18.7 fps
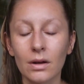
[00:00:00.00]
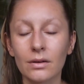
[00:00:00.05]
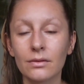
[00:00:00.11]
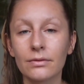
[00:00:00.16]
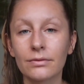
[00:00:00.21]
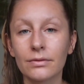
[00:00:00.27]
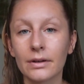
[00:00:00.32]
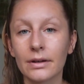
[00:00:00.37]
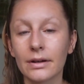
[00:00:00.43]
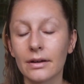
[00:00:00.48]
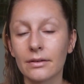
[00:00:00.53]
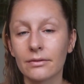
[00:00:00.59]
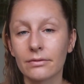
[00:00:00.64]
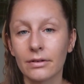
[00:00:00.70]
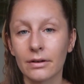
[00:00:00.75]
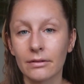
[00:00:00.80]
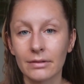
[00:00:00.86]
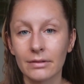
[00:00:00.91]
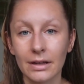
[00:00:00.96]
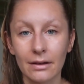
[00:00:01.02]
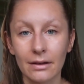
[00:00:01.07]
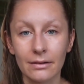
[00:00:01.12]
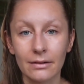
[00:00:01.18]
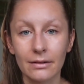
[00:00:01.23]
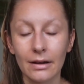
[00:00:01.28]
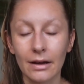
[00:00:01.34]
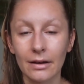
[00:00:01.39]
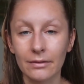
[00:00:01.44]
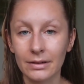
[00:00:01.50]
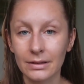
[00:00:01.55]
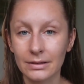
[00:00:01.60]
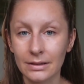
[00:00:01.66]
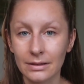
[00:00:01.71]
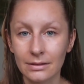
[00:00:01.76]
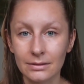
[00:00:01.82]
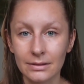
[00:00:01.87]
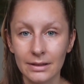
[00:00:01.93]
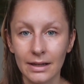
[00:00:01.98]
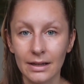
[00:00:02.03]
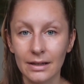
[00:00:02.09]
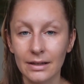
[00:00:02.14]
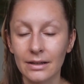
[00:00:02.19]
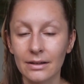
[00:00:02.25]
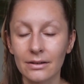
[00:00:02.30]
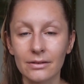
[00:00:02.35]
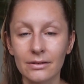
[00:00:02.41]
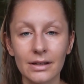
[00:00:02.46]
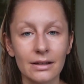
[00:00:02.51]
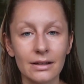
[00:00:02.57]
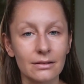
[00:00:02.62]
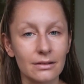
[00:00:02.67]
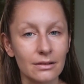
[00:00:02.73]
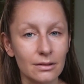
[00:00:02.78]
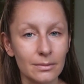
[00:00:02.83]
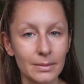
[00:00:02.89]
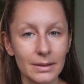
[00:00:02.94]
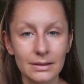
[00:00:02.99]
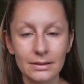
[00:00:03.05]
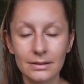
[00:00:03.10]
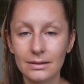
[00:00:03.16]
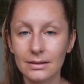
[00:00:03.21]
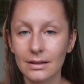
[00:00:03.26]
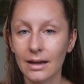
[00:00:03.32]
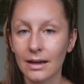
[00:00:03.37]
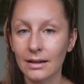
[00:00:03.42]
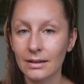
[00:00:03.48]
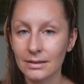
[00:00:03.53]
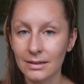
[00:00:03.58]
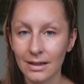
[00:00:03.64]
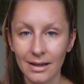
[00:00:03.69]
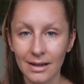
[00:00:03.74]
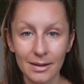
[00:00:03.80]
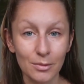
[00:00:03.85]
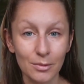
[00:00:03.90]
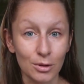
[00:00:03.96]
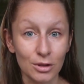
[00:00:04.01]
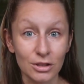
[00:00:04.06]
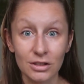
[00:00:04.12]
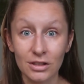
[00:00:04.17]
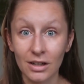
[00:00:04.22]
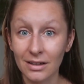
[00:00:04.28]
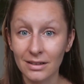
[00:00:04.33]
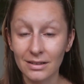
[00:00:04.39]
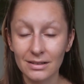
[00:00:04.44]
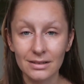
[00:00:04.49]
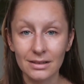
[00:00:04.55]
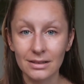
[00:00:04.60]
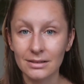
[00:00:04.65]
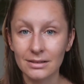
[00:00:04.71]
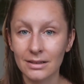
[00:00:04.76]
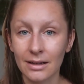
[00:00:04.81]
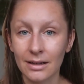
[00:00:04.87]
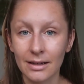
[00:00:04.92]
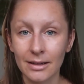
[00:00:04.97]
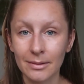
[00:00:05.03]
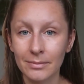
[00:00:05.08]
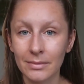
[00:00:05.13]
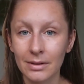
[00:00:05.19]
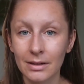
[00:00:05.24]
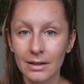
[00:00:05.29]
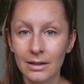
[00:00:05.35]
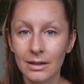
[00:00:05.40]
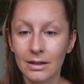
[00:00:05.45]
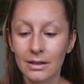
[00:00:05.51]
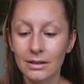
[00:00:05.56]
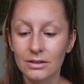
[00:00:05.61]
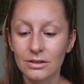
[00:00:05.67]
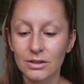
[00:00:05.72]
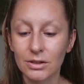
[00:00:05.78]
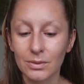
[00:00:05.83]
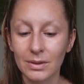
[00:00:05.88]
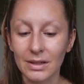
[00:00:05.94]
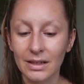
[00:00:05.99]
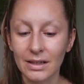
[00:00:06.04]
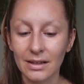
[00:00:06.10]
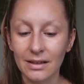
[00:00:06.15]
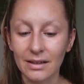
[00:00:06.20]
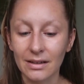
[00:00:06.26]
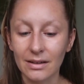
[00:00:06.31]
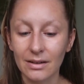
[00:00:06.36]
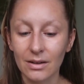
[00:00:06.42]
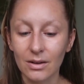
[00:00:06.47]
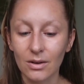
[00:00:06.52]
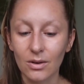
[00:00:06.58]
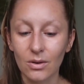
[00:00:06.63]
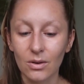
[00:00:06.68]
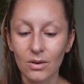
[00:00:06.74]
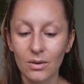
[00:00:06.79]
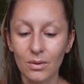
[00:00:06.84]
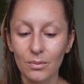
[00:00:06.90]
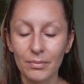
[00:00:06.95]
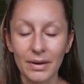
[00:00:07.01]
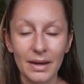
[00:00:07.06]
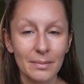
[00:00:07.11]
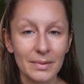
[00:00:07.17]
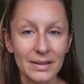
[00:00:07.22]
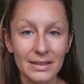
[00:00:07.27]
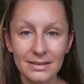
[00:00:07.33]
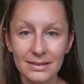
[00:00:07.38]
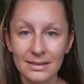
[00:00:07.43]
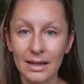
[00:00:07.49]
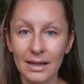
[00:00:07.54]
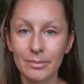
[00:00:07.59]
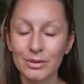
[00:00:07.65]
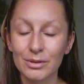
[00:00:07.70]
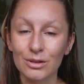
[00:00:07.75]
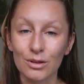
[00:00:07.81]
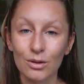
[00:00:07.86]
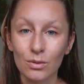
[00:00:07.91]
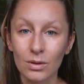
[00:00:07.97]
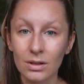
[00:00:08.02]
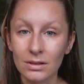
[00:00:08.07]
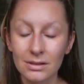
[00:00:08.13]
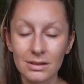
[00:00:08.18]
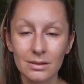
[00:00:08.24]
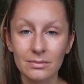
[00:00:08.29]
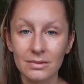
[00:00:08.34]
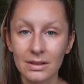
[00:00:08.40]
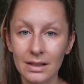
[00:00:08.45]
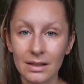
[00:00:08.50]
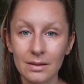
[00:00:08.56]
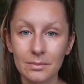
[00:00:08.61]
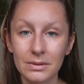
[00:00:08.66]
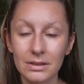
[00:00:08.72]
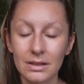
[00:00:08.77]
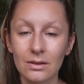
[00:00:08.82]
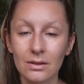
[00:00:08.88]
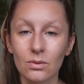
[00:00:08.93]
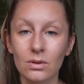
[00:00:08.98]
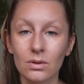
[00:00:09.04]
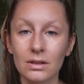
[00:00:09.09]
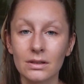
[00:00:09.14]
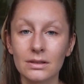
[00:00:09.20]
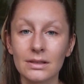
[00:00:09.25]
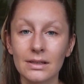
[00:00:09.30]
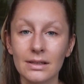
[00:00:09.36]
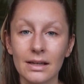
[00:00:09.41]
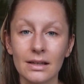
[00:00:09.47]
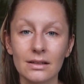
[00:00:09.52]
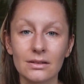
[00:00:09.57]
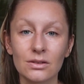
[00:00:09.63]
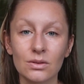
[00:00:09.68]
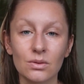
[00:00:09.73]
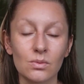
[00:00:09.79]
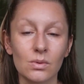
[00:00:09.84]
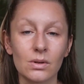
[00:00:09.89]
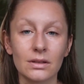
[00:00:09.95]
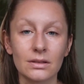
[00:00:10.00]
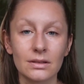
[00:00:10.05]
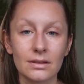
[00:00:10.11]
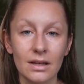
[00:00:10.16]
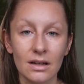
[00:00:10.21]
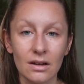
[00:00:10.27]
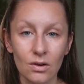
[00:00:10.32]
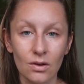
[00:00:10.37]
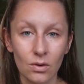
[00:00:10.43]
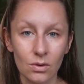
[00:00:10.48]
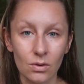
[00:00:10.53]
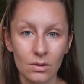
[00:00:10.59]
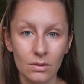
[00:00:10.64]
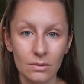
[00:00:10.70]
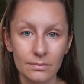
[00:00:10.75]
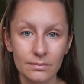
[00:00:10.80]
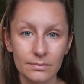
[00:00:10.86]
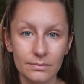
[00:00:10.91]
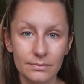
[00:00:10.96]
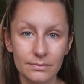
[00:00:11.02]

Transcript: one foot in front of the other every single day, healing little bits at a time or chunks at a time, doing baby steps or quantum leaps in order to get towards that goal.